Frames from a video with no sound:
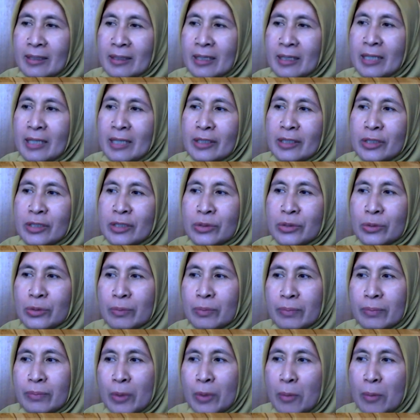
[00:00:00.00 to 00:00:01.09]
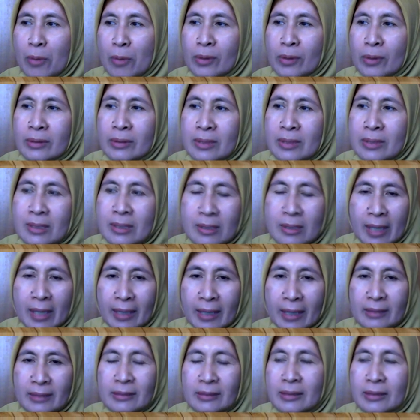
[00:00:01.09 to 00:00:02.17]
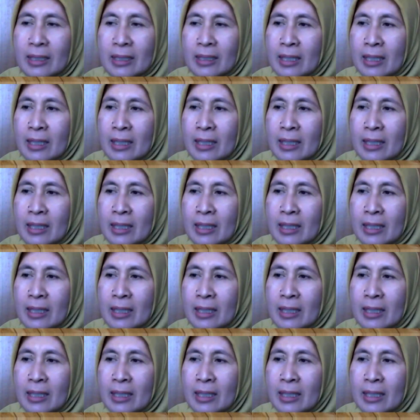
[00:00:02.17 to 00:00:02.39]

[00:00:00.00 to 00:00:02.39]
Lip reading: It is to promote sustained,